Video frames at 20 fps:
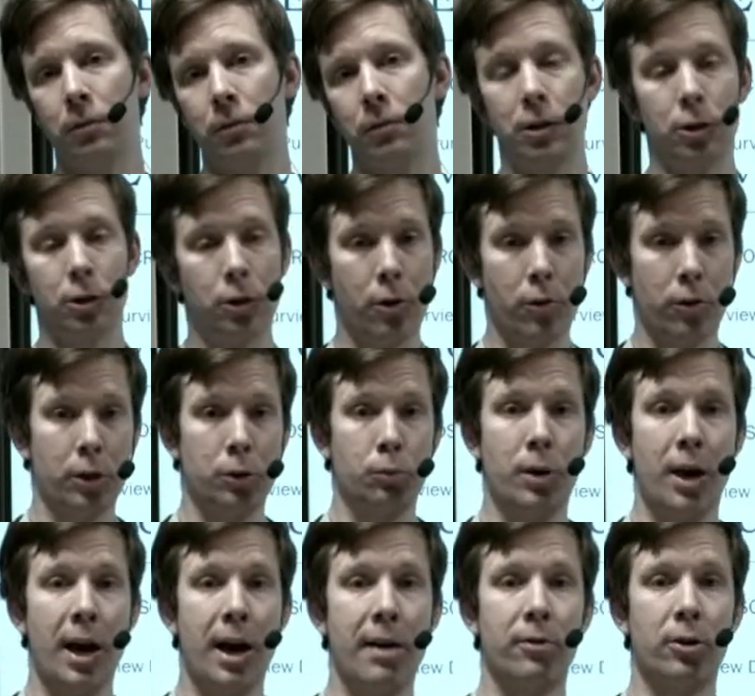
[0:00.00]
as long as we
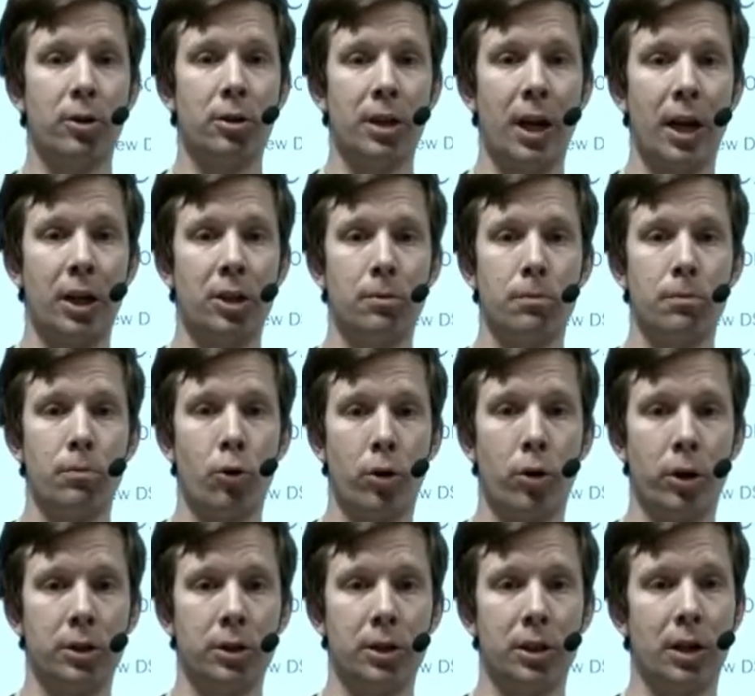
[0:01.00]
have a connection
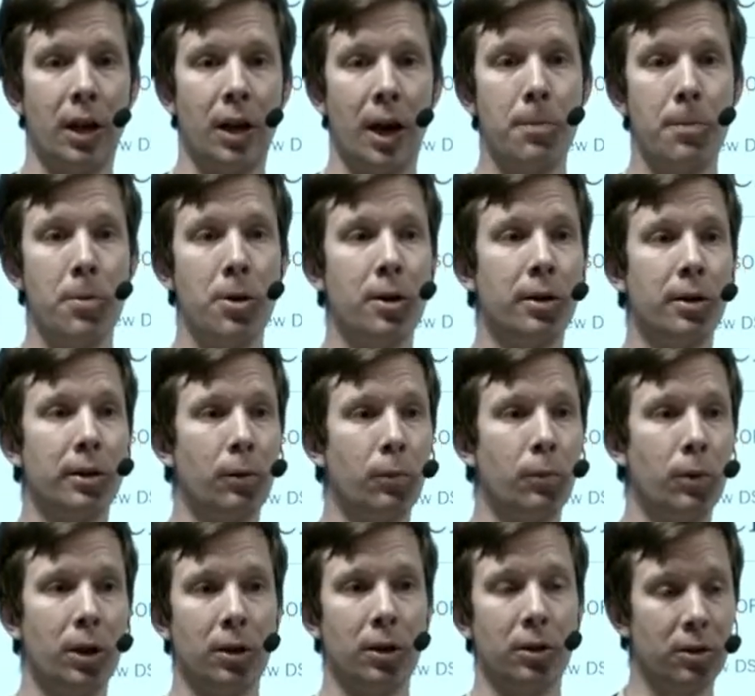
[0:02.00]
point and an API that we
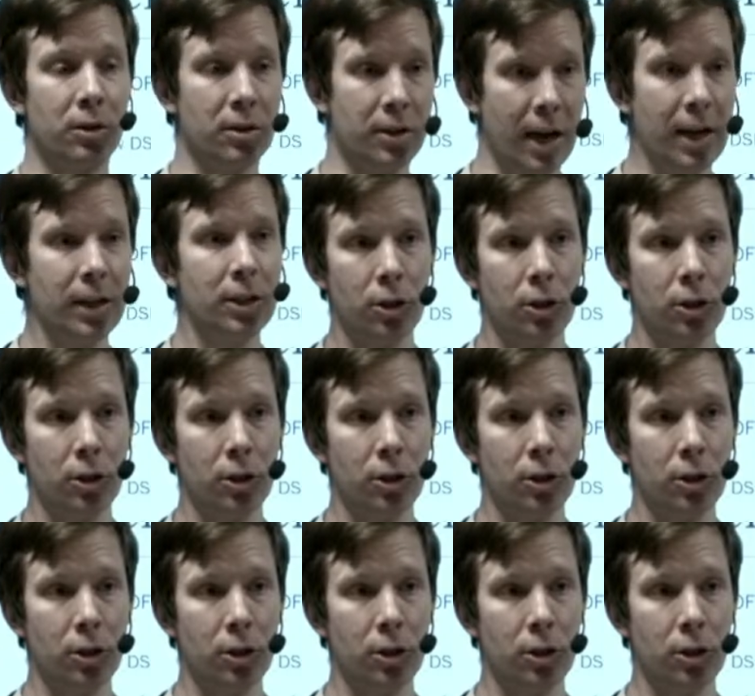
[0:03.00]
can connect